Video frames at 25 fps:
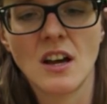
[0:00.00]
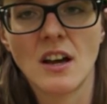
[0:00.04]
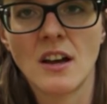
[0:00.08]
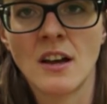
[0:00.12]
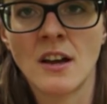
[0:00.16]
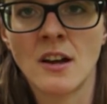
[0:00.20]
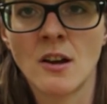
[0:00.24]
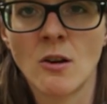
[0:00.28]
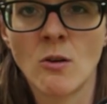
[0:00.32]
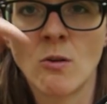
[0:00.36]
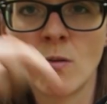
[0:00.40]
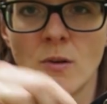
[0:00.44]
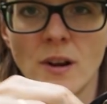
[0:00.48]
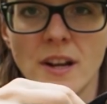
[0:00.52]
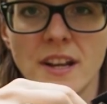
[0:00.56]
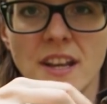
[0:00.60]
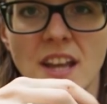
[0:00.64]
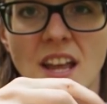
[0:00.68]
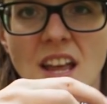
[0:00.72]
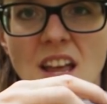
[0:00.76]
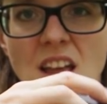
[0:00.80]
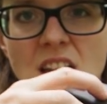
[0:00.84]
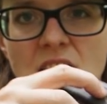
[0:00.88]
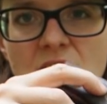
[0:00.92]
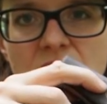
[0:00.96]
I already
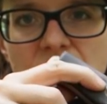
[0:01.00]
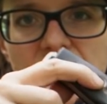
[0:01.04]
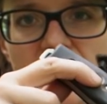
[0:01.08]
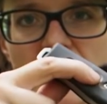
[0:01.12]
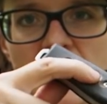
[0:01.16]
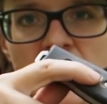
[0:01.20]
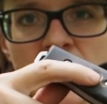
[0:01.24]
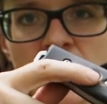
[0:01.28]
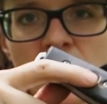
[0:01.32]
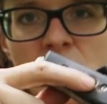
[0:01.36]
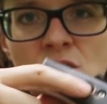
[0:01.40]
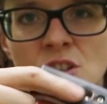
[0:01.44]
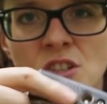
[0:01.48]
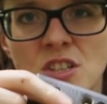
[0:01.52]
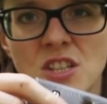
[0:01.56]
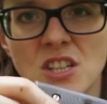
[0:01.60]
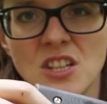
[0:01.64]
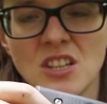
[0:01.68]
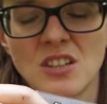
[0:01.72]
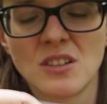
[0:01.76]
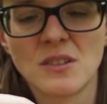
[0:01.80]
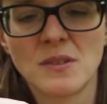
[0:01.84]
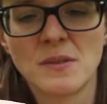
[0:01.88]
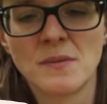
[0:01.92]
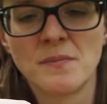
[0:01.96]
have a good
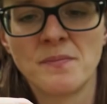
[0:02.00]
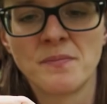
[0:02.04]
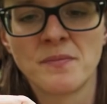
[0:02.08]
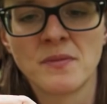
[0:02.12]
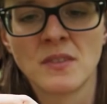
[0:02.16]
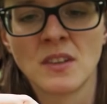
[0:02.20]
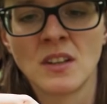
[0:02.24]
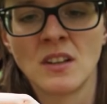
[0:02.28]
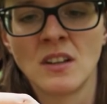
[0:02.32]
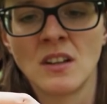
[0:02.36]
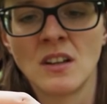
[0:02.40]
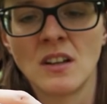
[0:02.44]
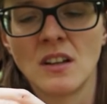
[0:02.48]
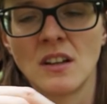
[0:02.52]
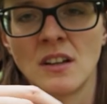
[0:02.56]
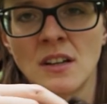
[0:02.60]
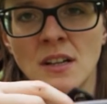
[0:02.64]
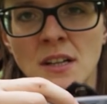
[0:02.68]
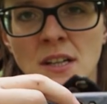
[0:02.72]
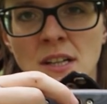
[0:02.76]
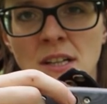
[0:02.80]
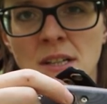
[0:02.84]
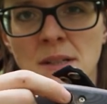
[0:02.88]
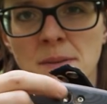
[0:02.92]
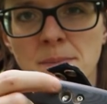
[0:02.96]

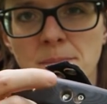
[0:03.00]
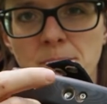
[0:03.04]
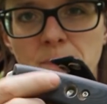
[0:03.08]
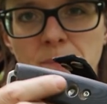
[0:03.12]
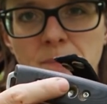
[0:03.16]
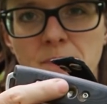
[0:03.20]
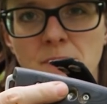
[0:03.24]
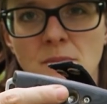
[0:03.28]
um,